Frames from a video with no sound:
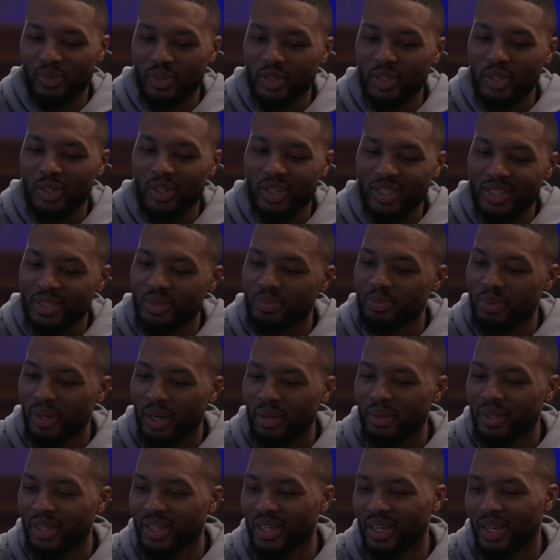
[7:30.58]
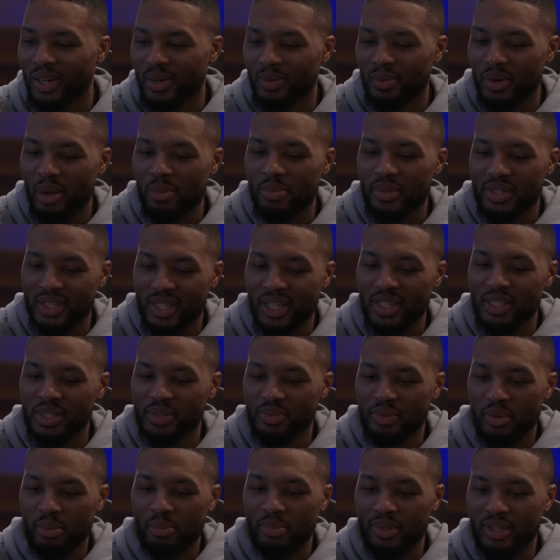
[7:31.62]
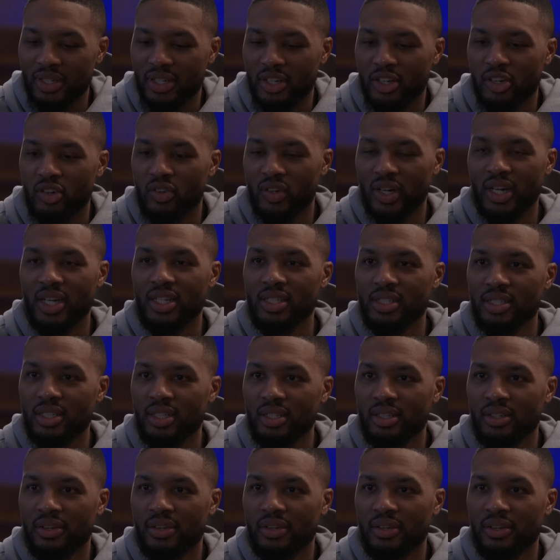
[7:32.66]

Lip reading: Phil has probably got a reputation for being crazy,